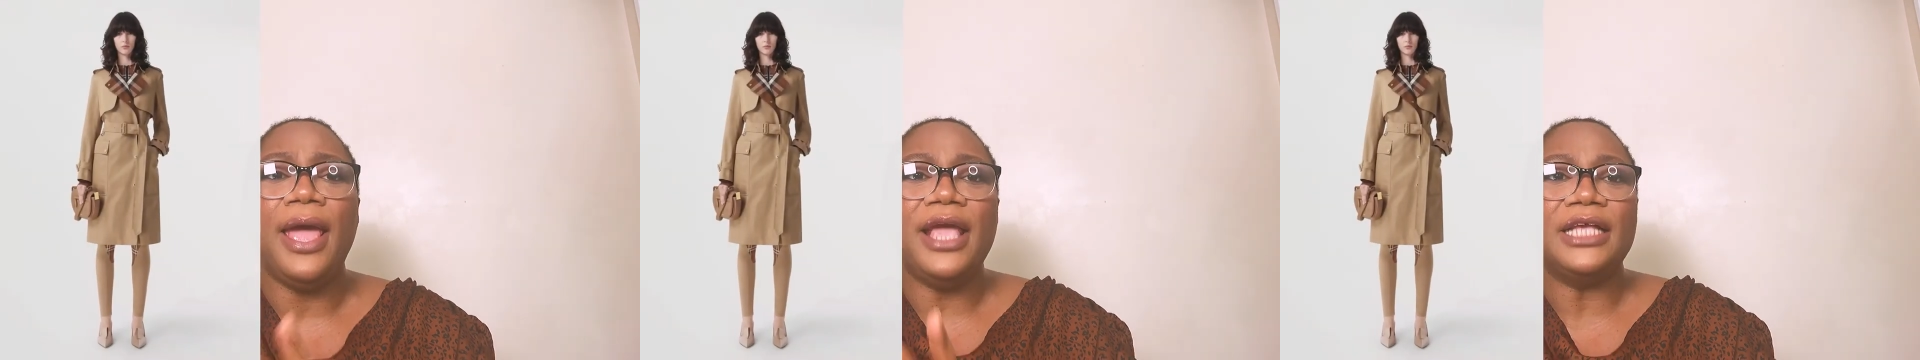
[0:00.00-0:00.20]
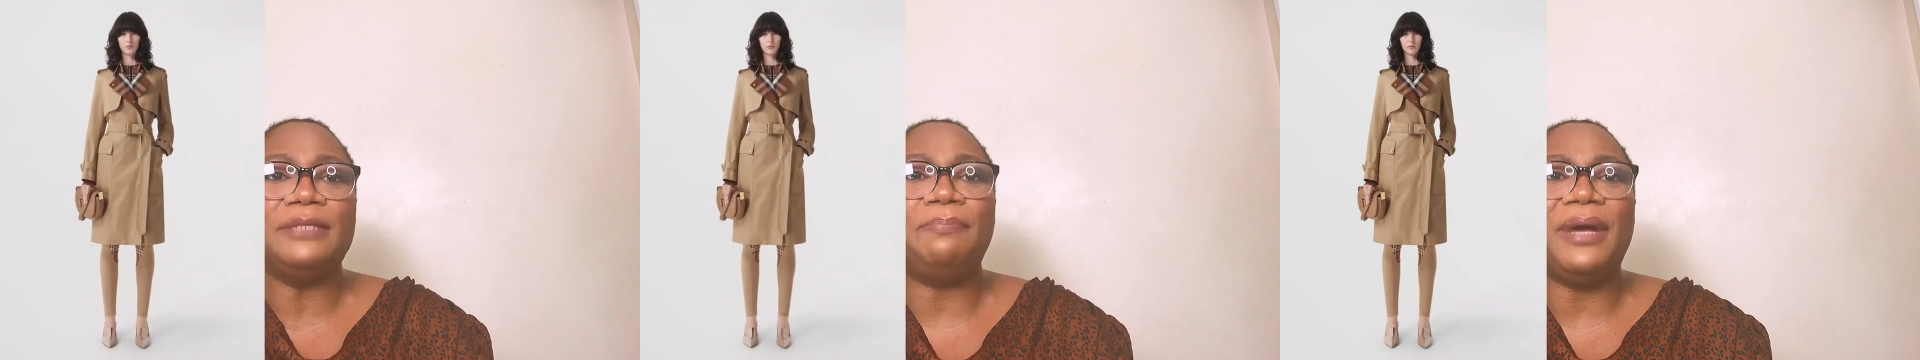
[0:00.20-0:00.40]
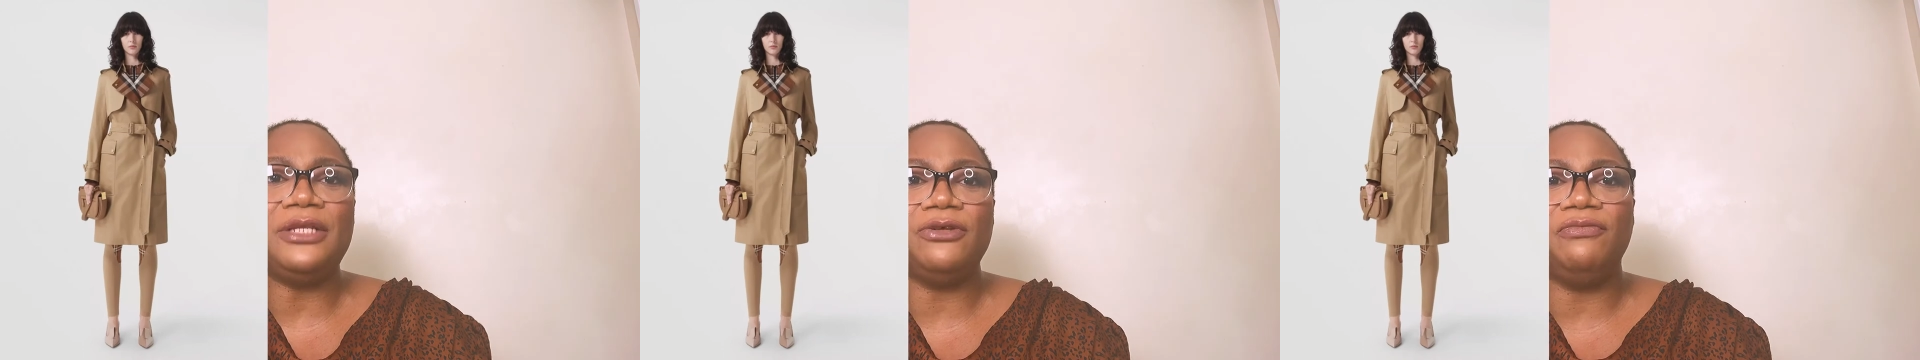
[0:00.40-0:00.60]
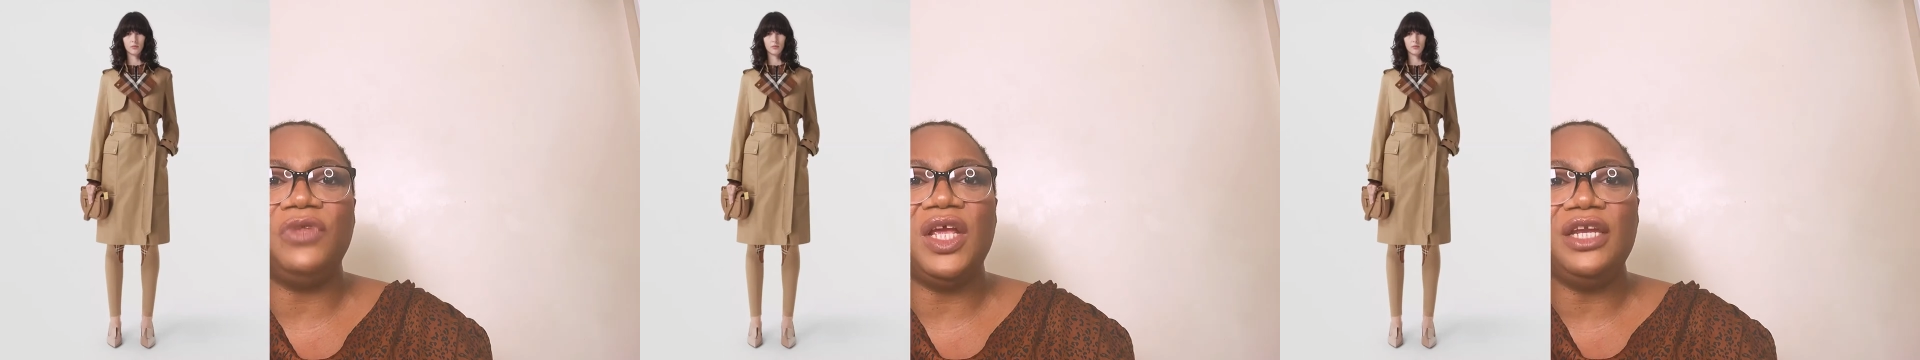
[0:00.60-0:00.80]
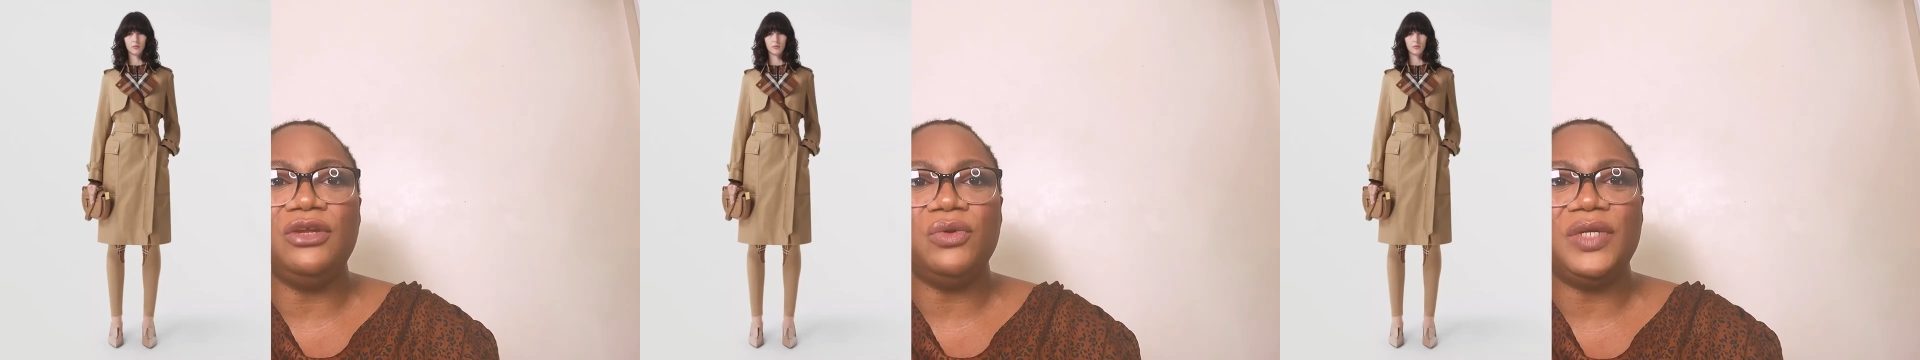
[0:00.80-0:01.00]
it's part of
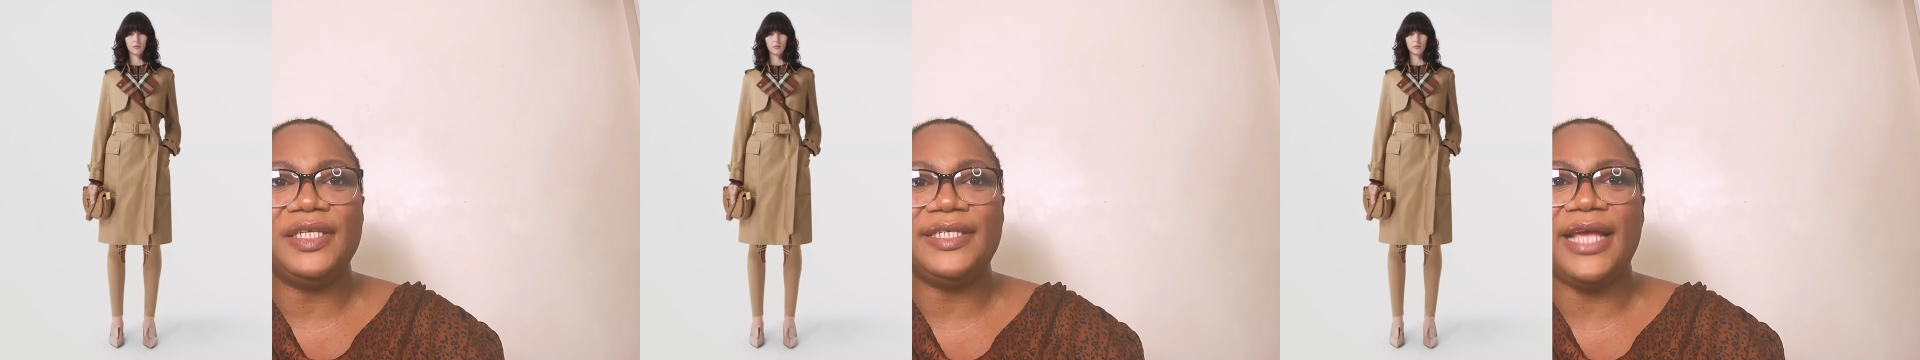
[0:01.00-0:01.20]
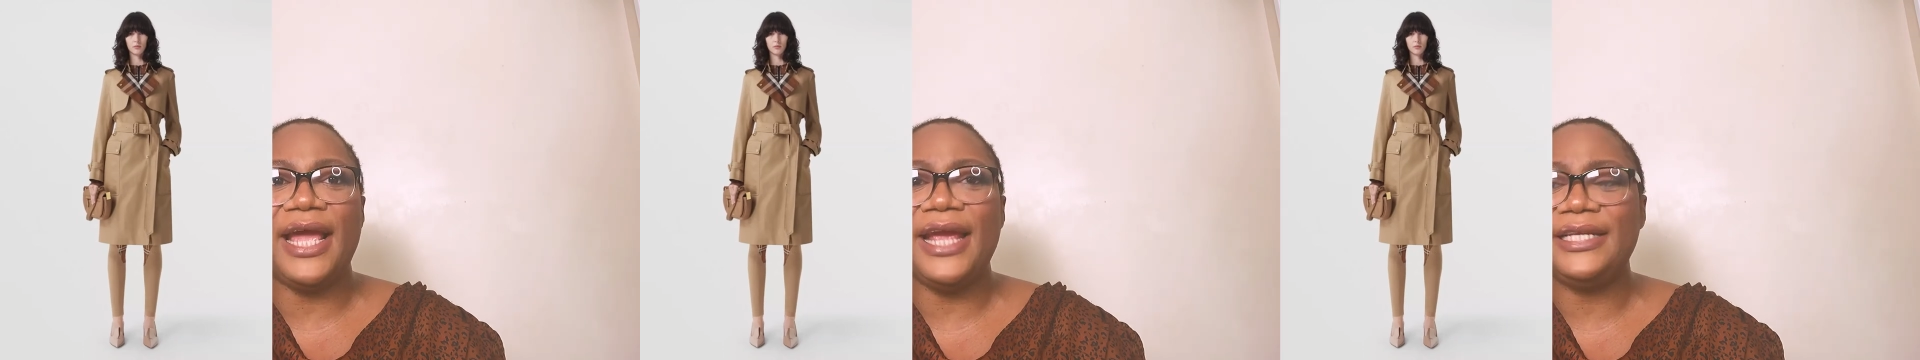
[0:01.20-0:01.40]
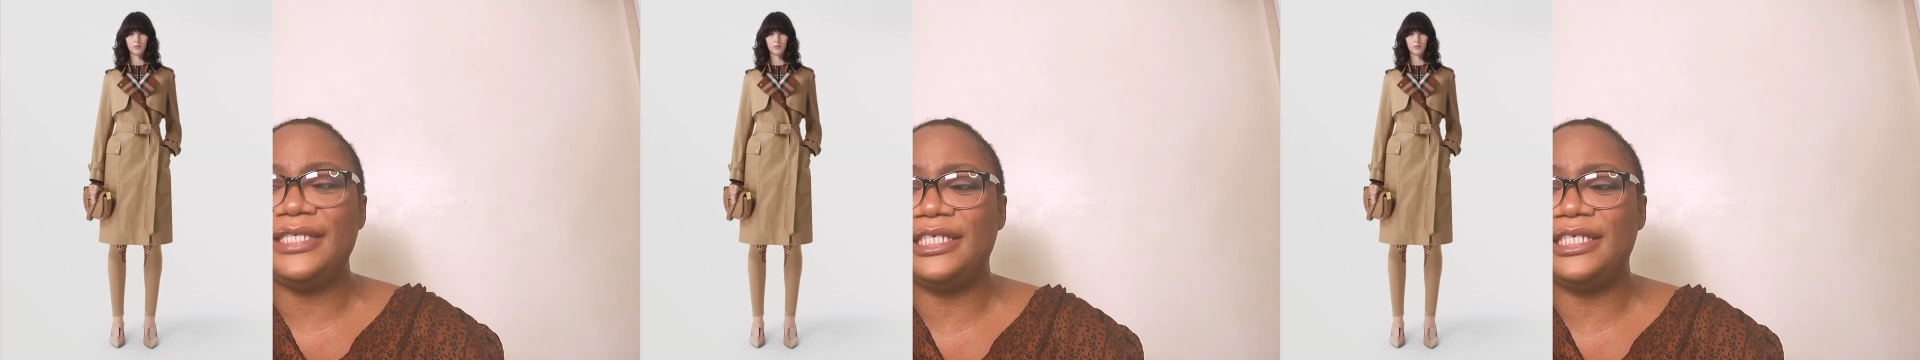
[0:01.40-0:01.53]
their new design